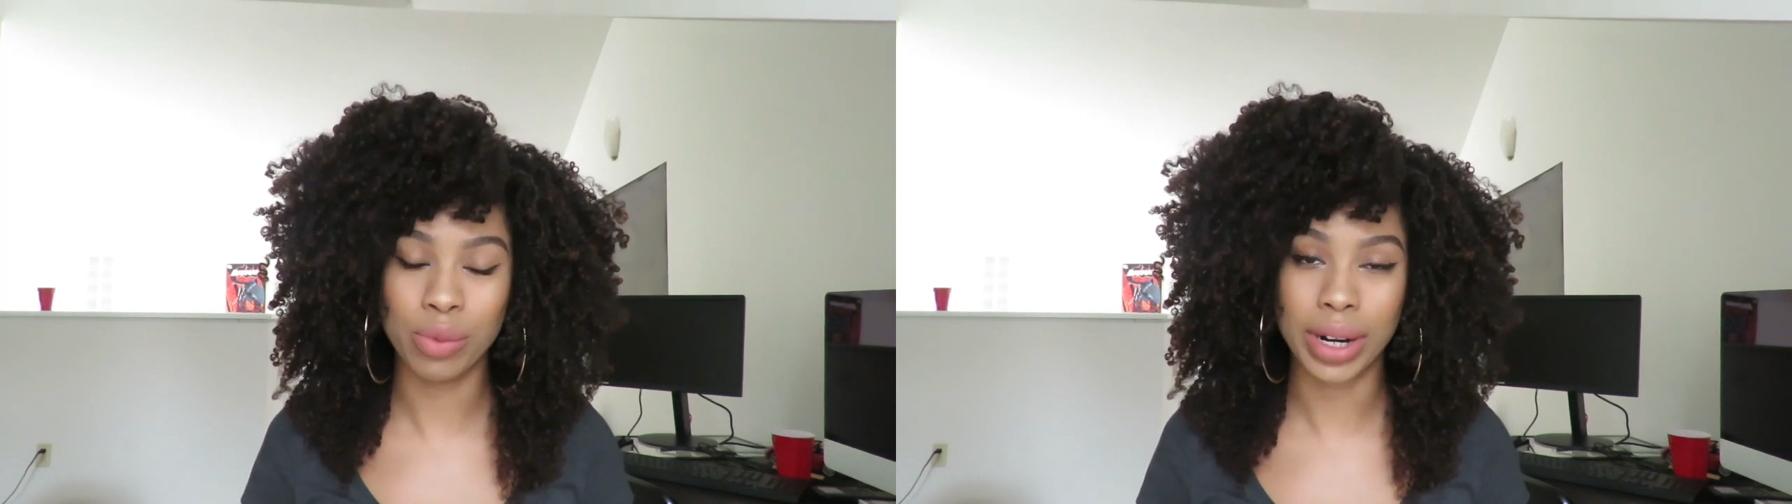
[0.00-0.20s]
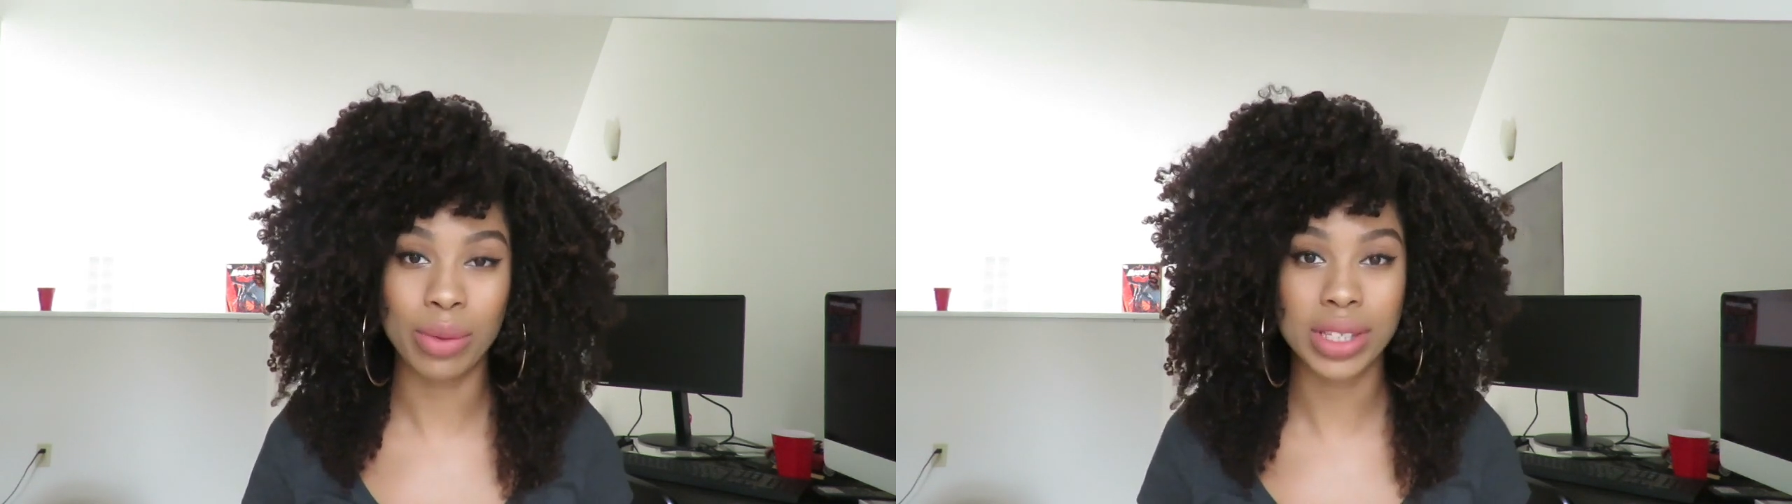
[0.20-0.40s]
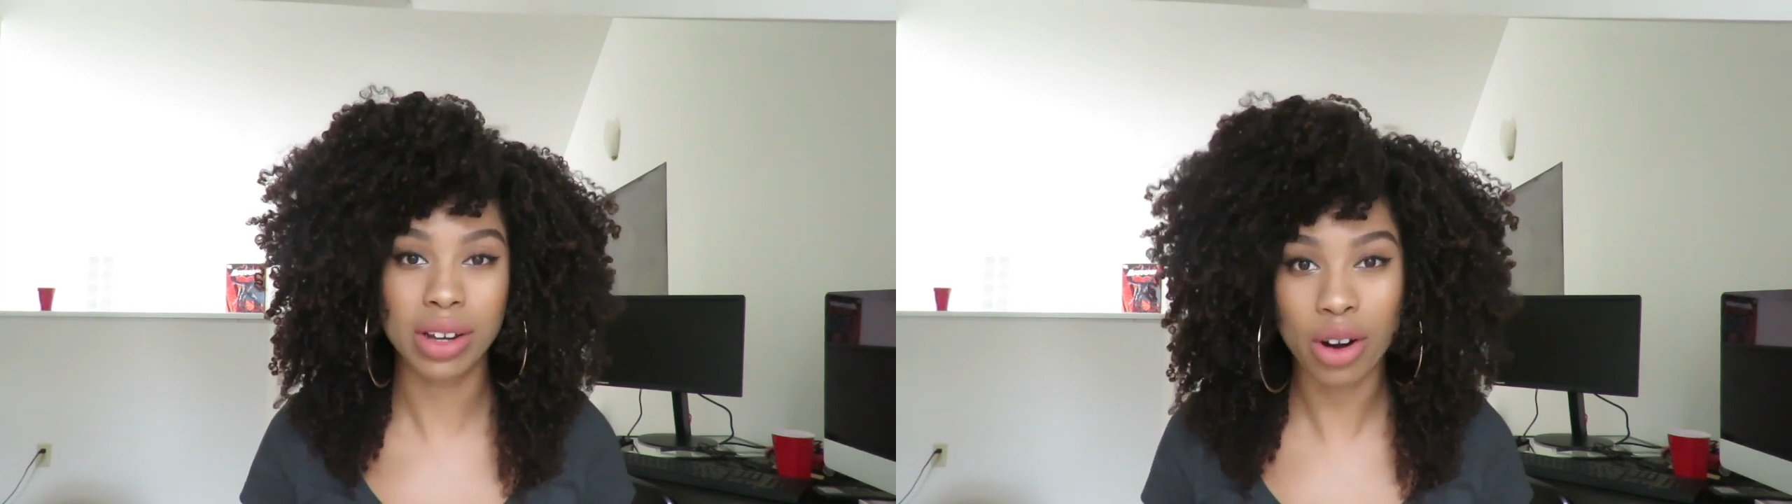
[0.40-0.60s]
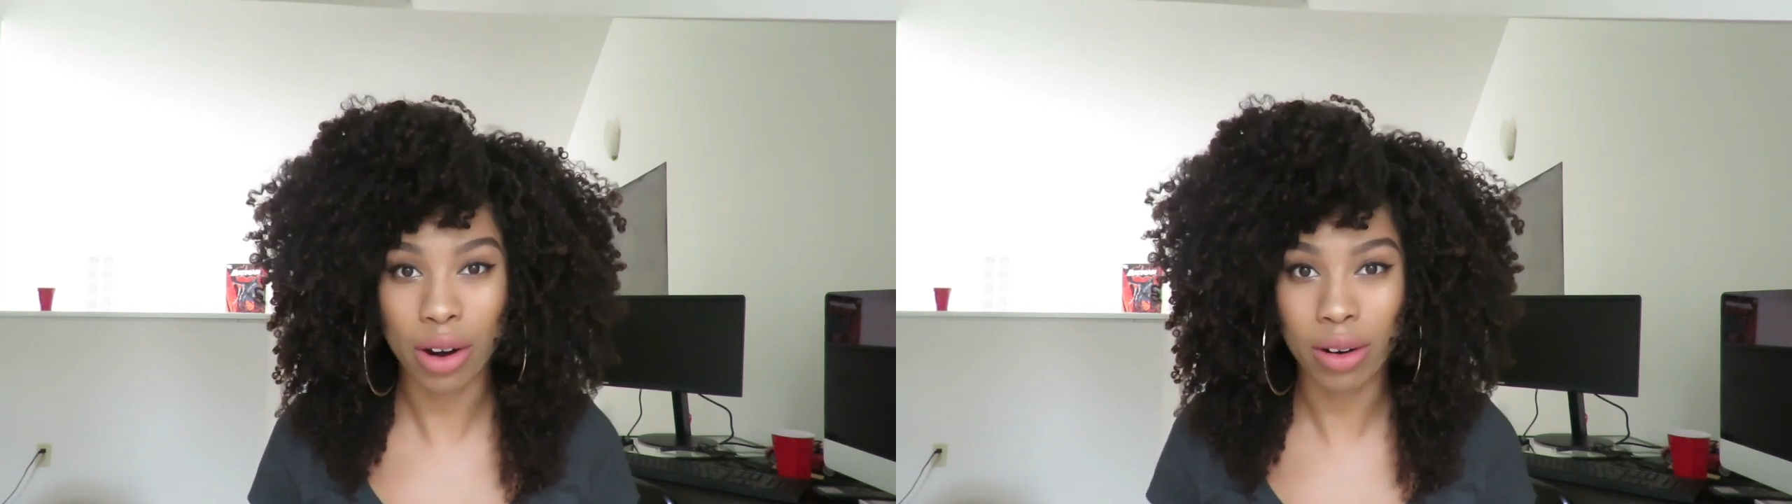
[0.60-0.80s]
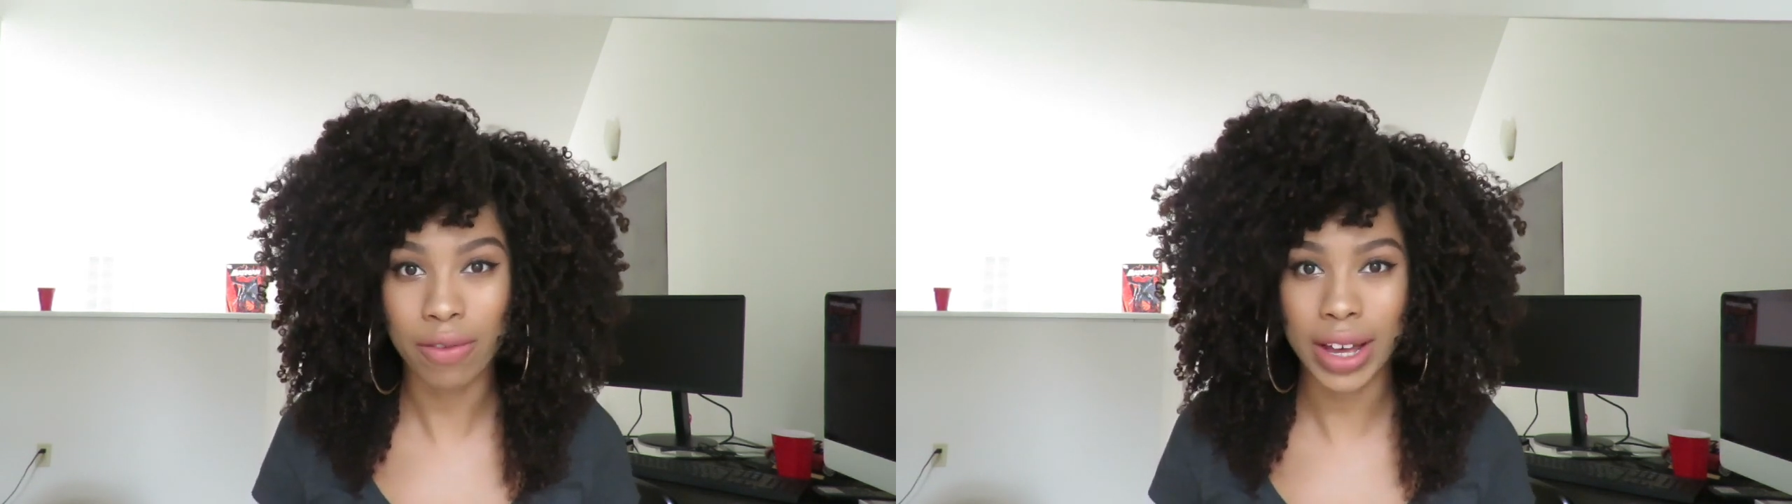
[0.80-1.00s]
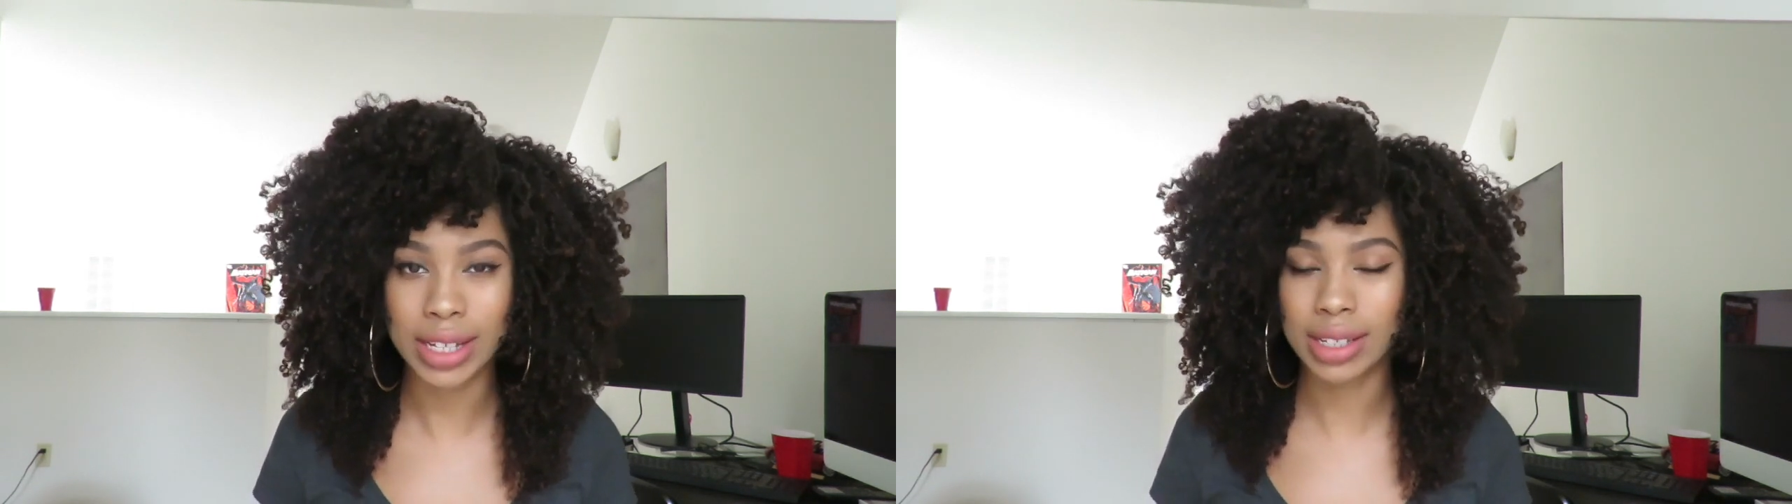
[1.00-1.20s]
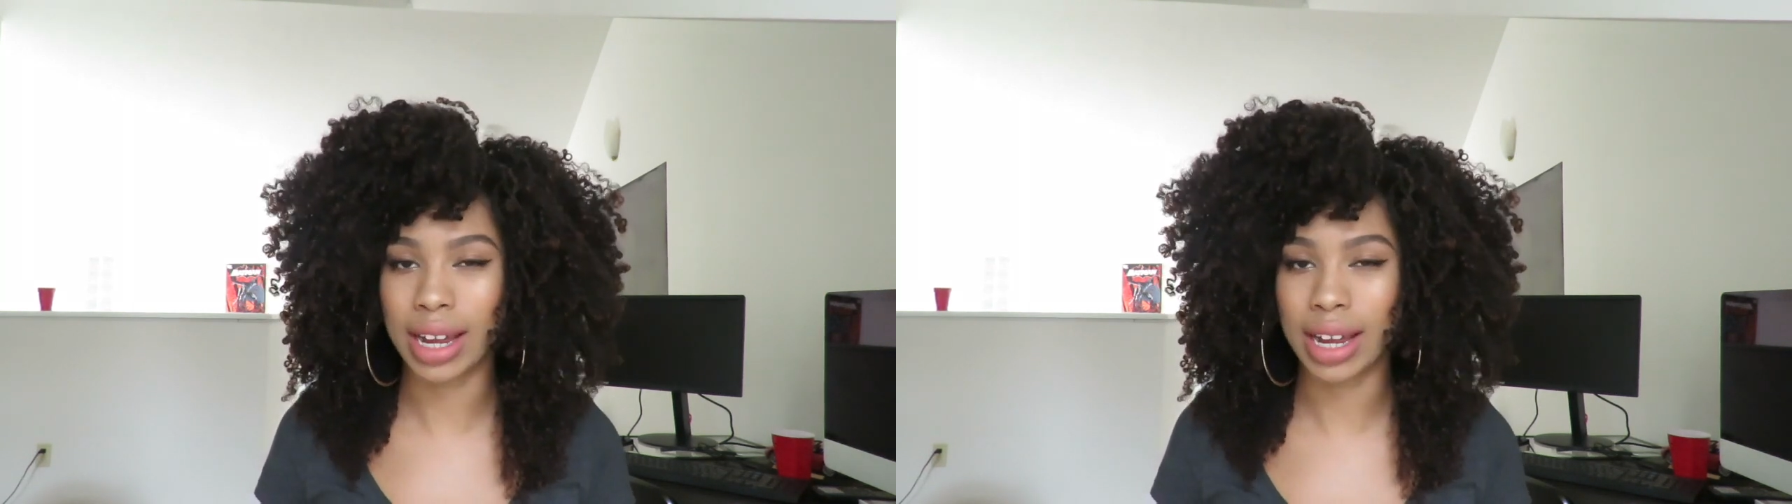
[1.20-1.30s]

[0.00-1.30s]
when I went to Curl Fest.